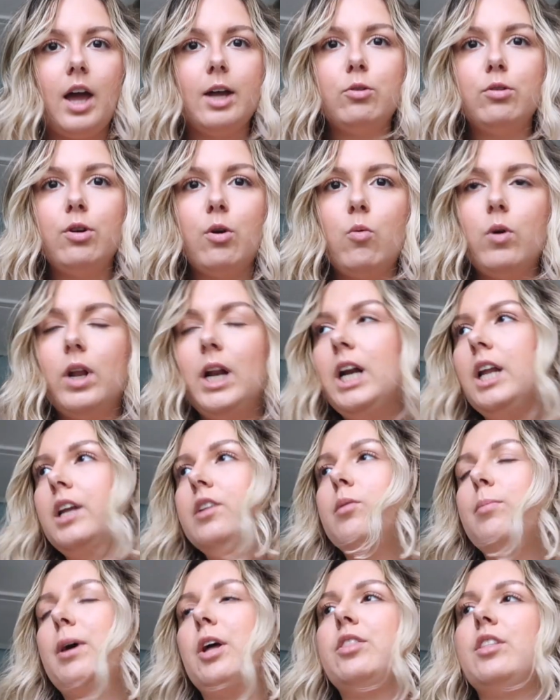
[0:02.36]
I don't know what it is
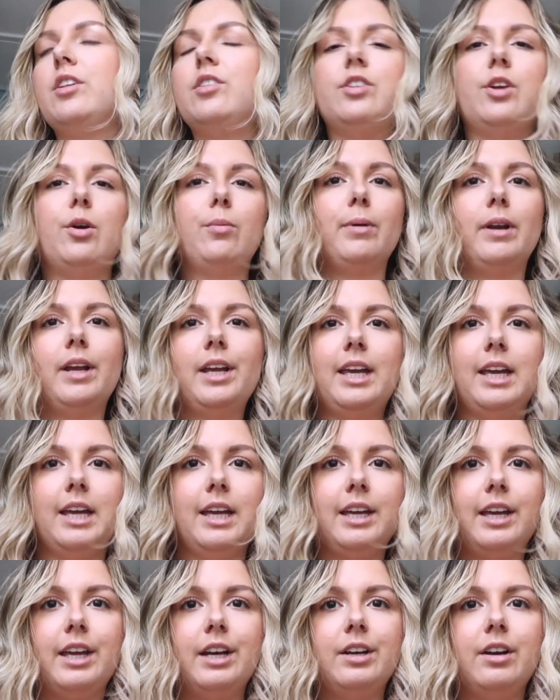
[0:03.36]
about this year, but I
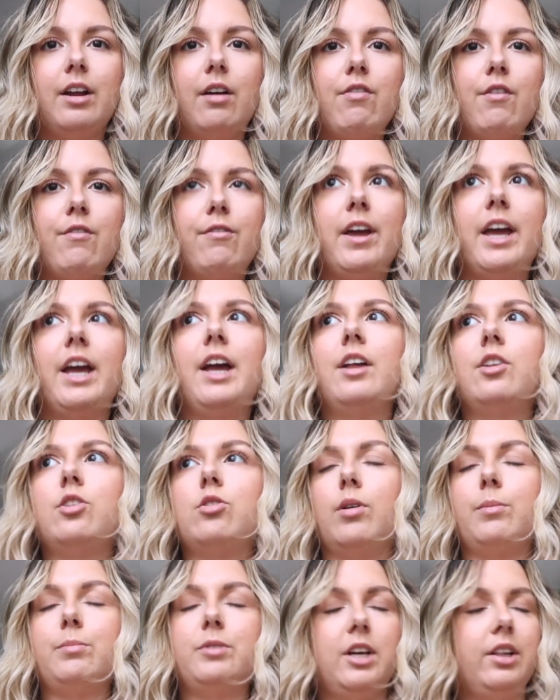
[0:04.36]
can't get enough of it.
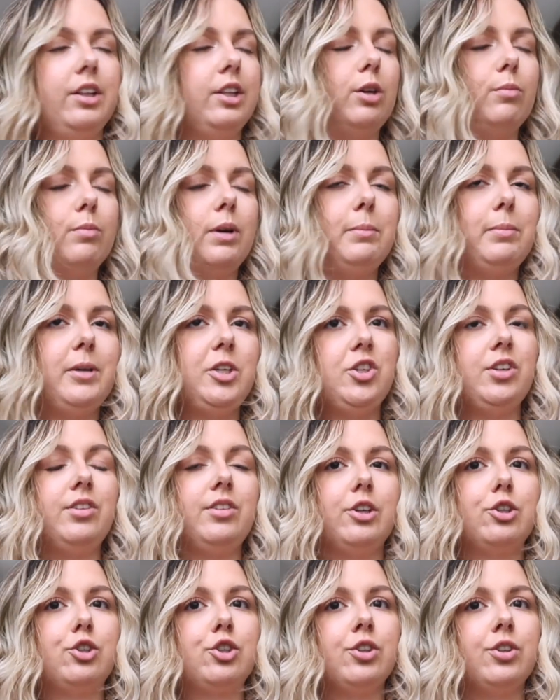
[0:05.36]
So I'm telling you my beach
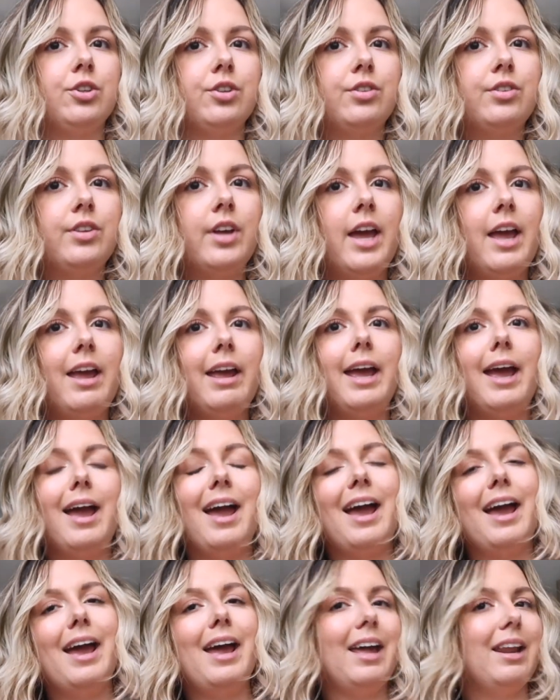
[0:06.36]
essentials
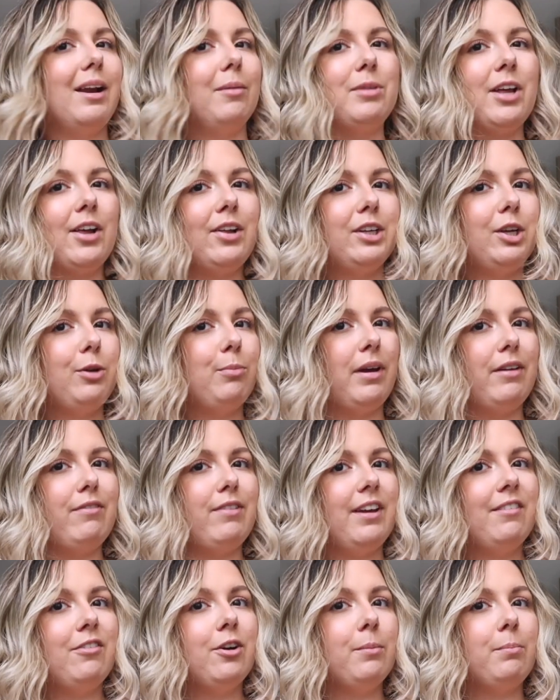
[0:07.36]
and I'm telling you my
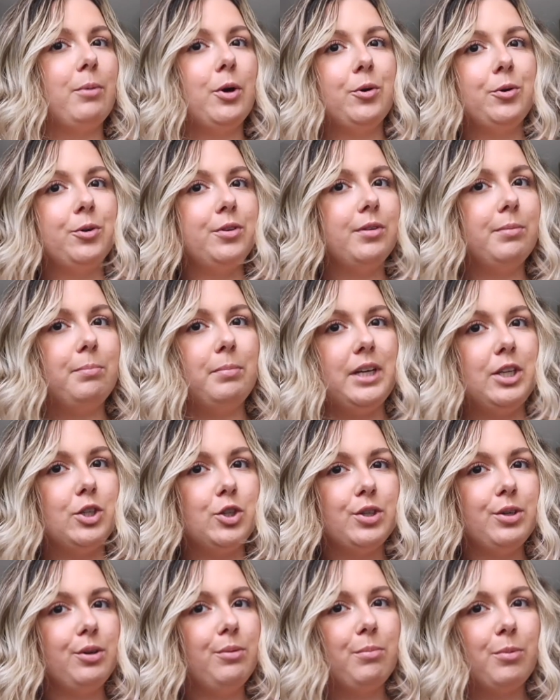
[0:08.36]
favorite
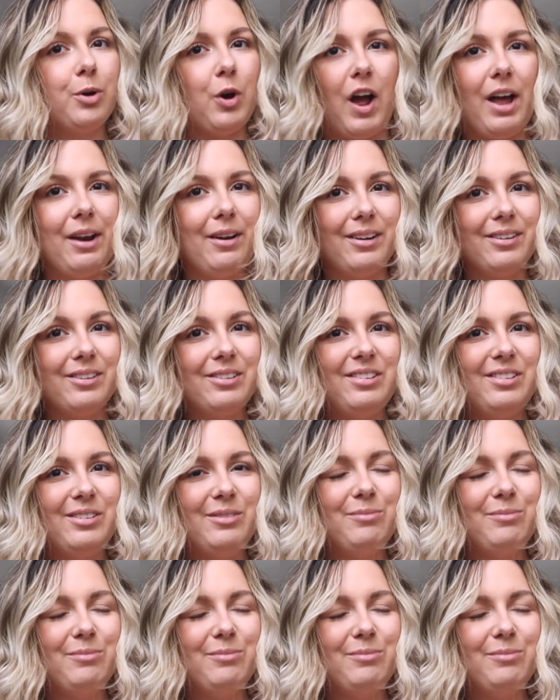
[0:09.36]
post-beach products.